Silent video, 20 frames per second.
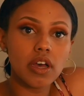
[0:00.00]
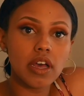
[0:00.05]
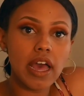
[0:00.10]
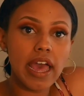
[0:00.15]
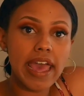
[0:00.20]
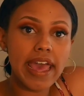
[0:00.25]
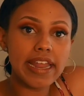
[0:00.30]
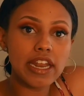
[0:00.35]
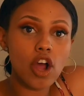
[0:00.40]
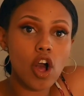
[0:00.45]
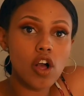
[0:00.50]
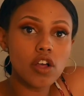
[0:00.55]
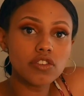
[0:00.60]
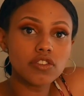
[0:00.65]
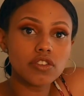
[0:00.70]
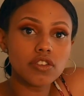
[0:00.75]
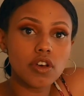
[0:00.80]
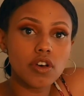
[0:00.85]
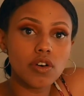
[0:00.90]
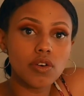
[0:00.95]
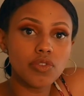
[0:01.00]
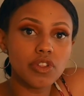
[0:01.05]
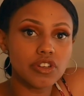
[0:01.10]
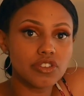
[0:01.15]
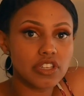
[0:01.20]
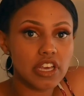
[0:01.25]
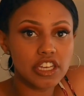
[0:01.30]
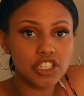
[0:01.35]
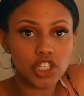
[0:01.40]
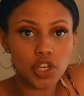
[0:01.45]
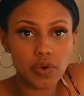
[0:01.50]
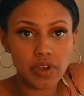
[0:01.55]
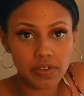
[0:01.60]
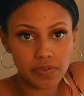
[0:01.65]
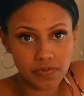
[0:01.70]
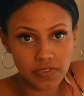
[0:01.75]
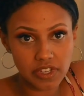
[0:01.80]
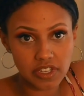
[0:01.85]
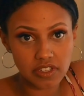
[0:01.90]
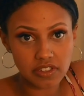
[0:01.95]
And also there's HOA
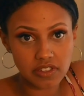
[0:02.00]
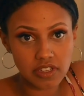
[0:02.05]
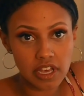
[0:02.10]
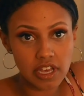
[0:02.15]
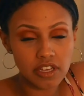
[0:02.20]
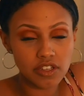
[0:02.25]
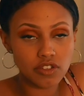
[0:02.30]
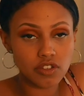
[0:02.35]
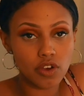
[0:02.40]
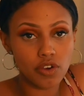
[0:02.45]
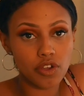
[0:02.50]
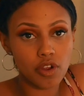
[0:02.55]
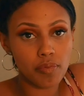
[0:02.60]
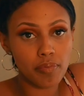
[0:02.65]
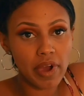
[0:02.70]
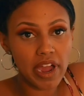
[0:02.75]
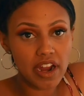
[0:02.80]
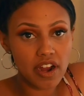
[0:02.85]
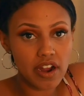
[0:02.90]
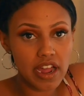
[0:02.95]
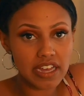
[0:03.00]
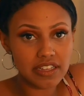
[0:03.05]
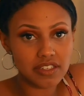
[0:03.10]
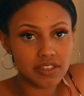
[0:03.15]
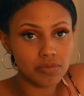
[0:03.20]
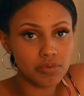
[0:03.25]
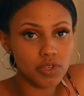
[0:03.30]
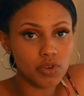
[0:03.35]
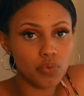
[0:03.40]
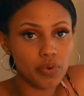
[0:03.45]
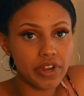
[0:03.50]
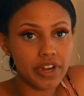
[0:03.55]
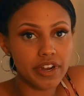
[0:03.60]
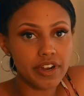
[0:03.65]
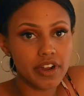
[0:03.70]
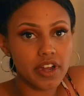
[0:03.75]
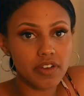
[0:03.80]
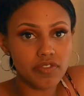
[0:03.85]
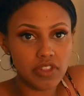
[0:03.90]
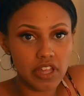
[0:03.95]
fees. So your buyer has to be
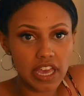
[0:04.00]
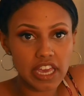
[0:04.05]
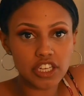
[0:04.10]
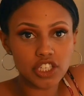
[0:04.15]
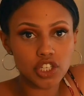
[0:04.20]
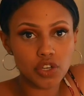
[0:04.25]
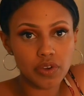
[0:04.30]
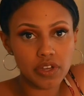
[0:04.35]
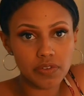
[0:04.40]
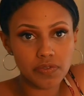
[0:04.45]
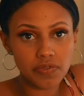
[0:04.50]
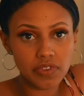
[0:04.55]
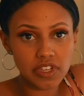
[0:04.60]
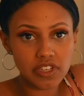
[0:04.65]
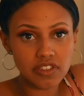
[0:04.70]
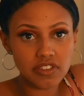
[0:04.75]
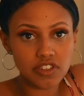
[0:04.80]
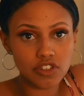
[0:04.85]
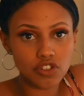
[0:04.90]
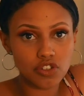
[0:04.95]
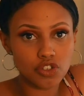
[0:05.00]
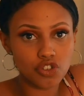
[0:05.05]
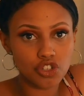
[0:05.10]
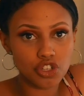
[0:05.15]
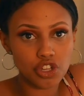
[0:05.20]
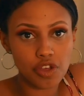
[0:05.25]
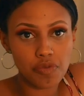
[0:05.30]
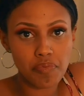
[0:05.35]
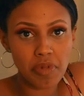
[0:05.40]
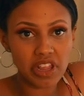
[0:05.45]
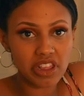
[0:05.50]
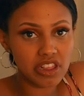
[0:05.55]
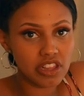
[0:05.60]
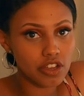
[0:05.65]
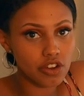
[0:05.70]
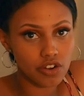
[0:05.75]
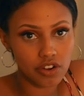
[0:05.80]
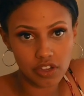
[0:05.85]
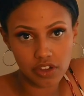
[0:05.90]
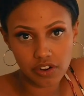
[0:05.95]
aware of the HOA fees. They're usually
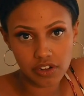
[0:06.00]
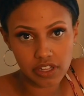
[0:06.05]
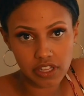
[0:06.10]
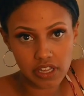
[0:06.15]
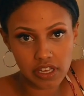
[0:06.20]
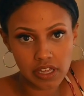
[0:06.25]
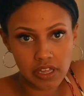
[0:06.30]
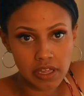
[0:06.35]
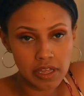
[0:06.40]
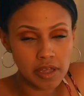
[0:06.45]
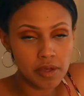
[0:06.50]
monthly or yearly.